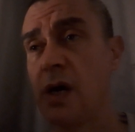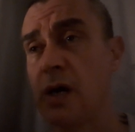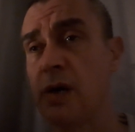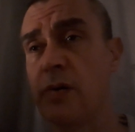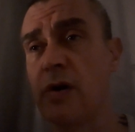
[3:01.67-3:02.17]

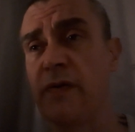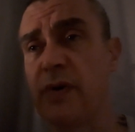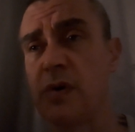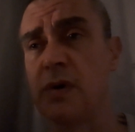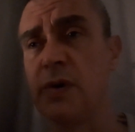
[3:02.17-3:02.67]
I don't know if
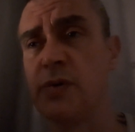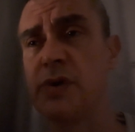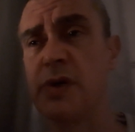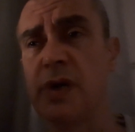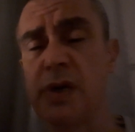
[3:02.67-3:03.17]
I'd
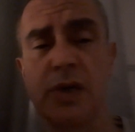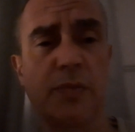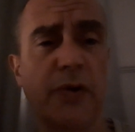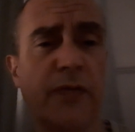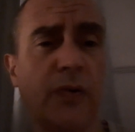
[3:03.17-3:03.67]

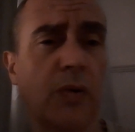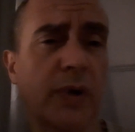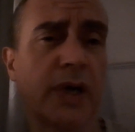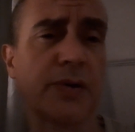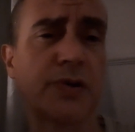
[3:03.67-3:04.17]
elucidated before
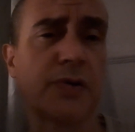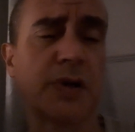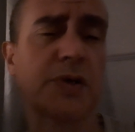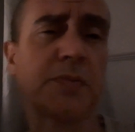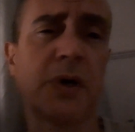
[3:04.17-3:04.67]
what else
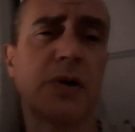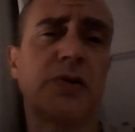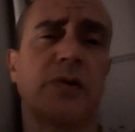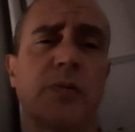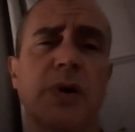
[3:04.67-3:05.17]
transpired
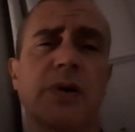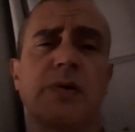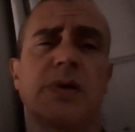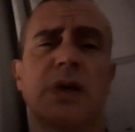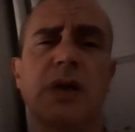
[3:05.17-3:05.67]
during one of
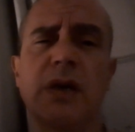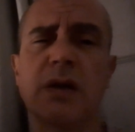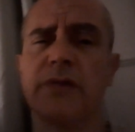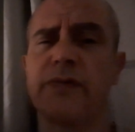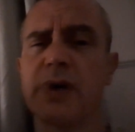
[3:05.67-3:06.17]
those
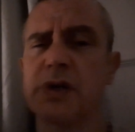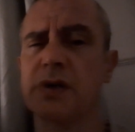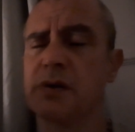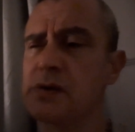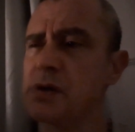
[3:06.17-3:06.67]
illegal
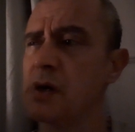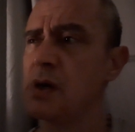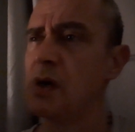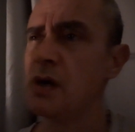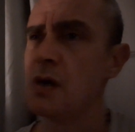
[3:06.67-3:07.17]
evictions.
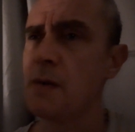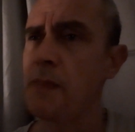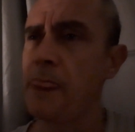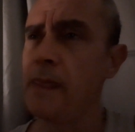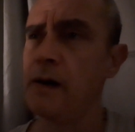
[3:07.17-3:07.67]

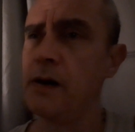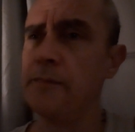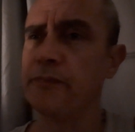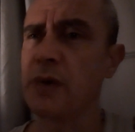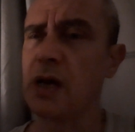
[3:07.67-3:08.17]

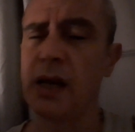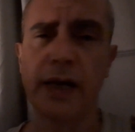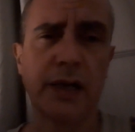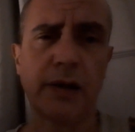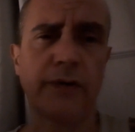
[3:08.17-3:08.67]
A
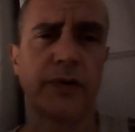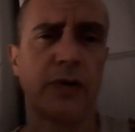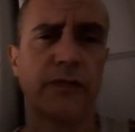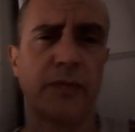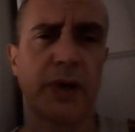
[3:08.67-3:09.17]
lady I've
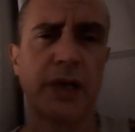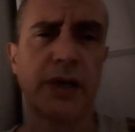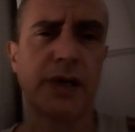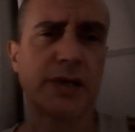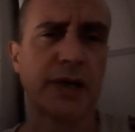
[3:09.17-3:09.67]
known for many
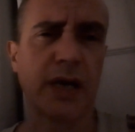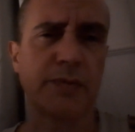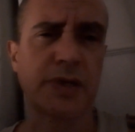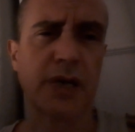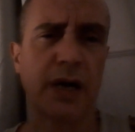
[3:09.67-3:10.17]
years, her
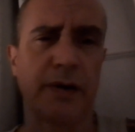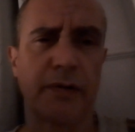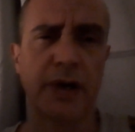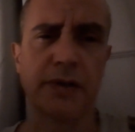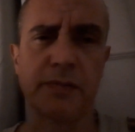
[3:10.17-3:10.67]
name's
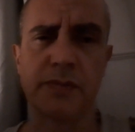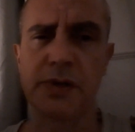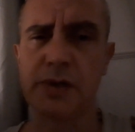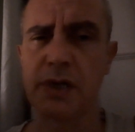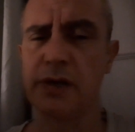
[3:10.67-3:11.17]
Deanna Adams,
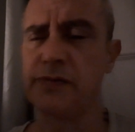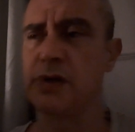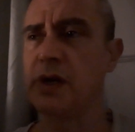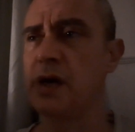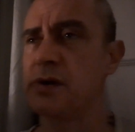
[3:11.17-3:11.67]
she lives
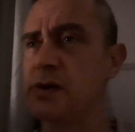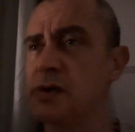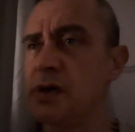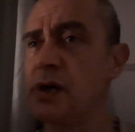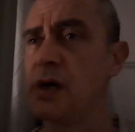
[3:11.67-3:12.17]
in
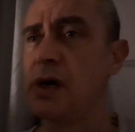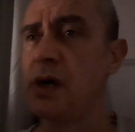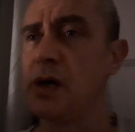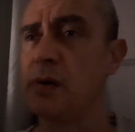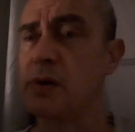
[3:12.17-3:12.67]
Exeter.
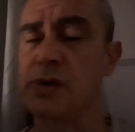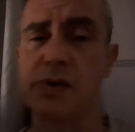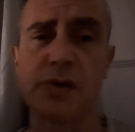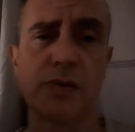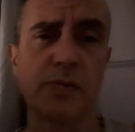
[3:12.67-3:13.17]
I went to
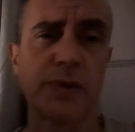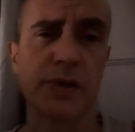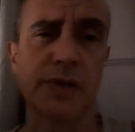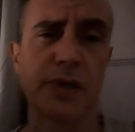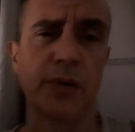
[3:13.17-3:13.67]
school with her
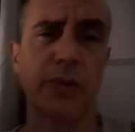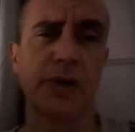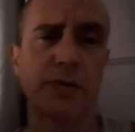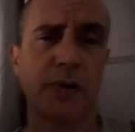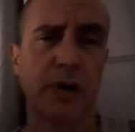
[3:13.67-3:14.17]
son,
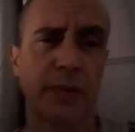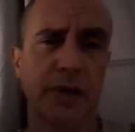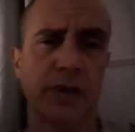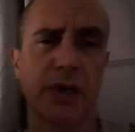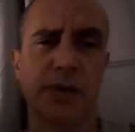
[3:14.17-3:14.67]
went to army
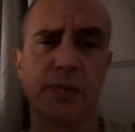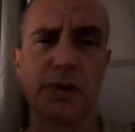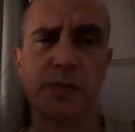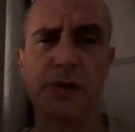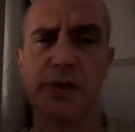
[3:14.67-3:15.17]
cadets
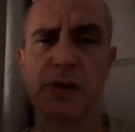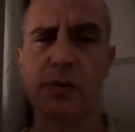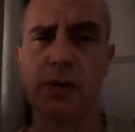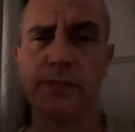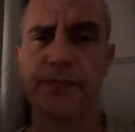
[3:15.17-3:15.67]
with him and
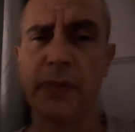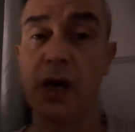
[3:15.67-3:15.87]
so on.